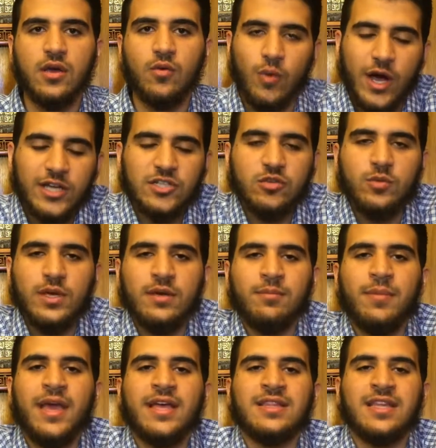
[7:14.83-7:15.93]
Why should we
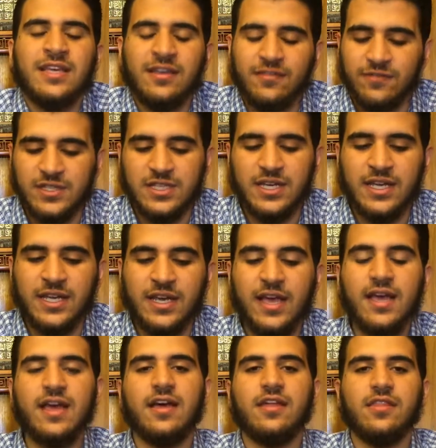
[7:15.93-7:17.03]
abandon visiting
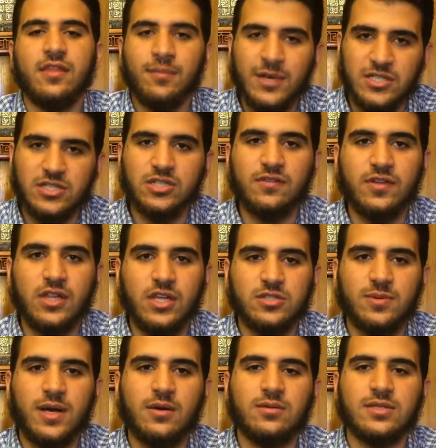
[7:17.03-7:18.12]
the masjid of Allah
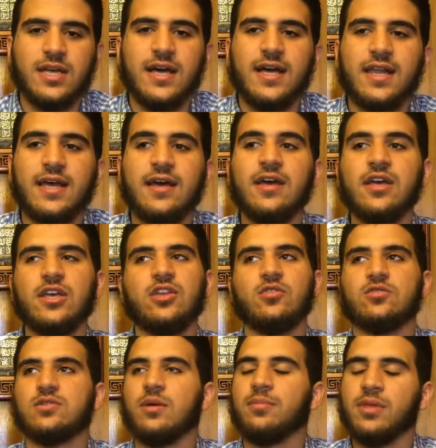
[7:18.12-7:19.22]
subhanahu wa ta'ala? You know,
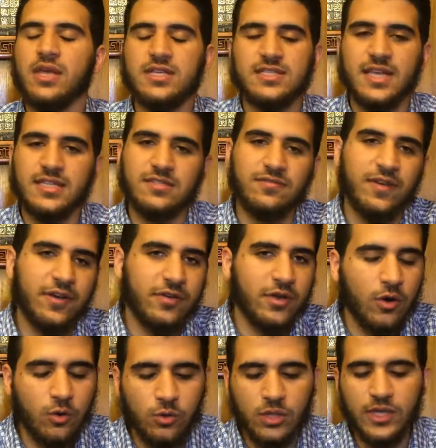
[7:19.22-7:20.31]
it's a place that's very
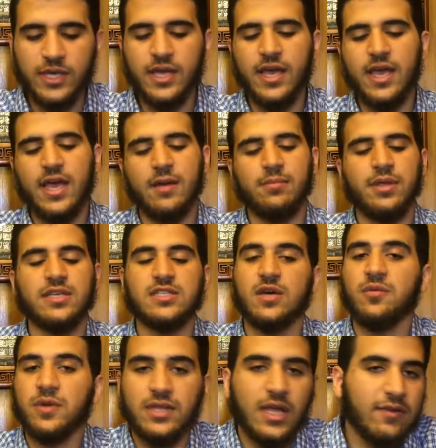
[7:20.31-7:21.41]
holy, a place
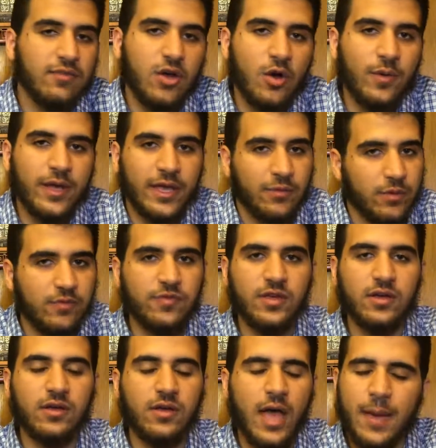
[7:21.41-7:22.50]
that we love going and we
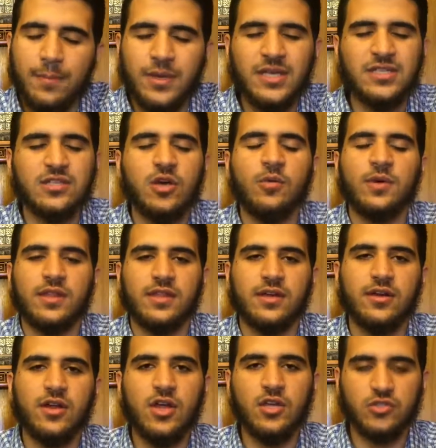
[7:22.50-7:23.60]
feel at peace going
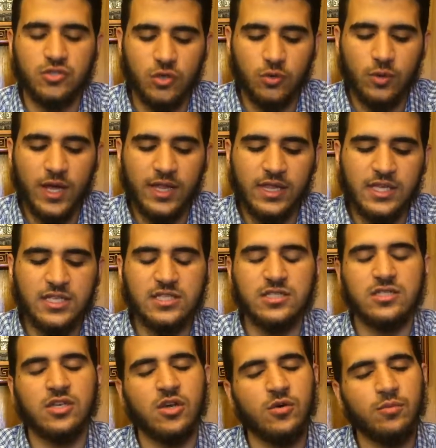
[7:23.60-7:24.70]
there. So at
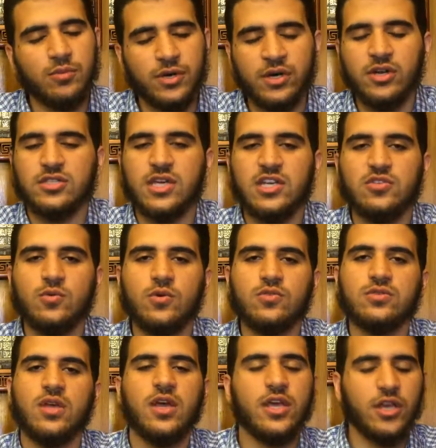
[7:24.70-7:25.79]
least, you know, put in our
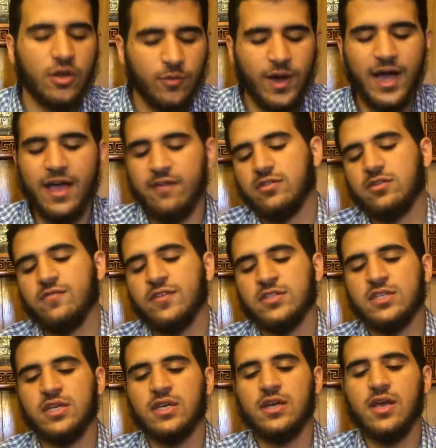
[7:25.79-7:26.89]
schedules, you know what, I have to
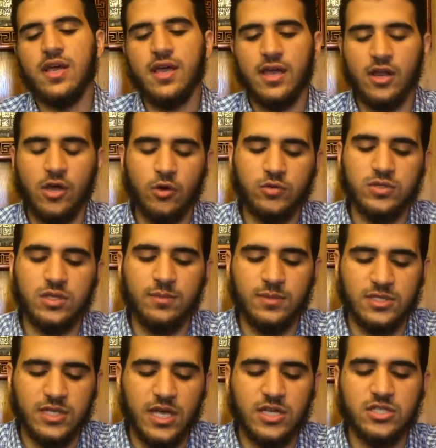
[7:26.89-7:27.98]
visit and go to the
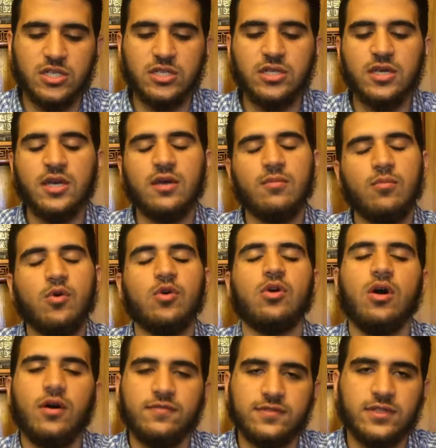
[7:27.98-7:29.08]
masajid
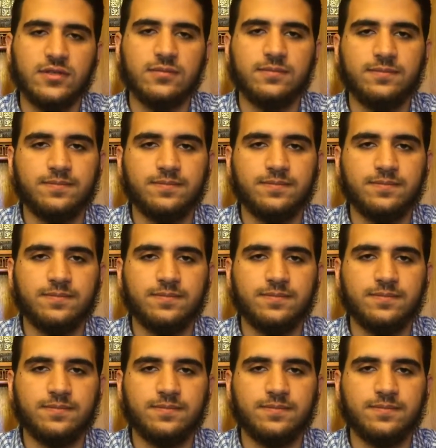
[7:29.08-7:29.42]
more often.